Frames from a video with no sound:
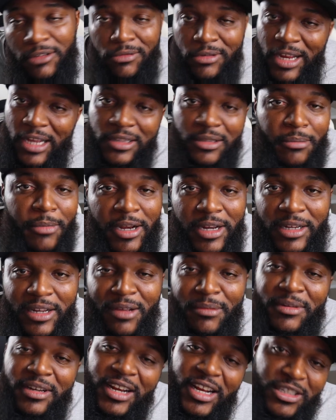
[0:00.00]
and you got the money
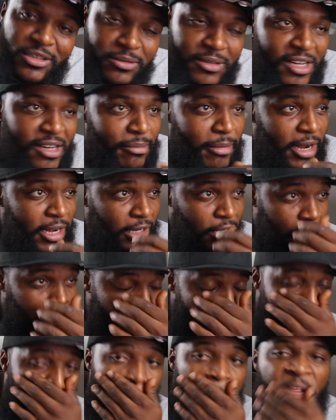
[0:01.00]
coming in, that's when everybody
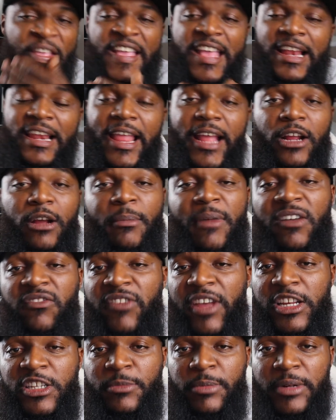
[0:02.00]
gonna help. Like on my
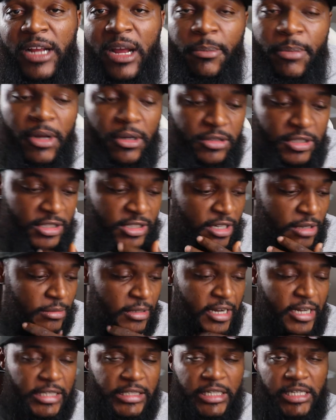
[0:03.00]
Facebook, I posted
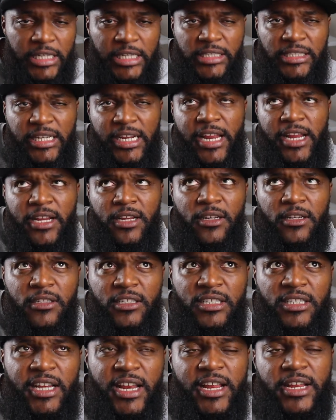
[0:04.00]
something today. It
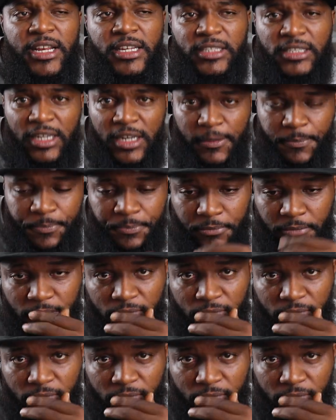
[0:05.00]
was today, yesterday.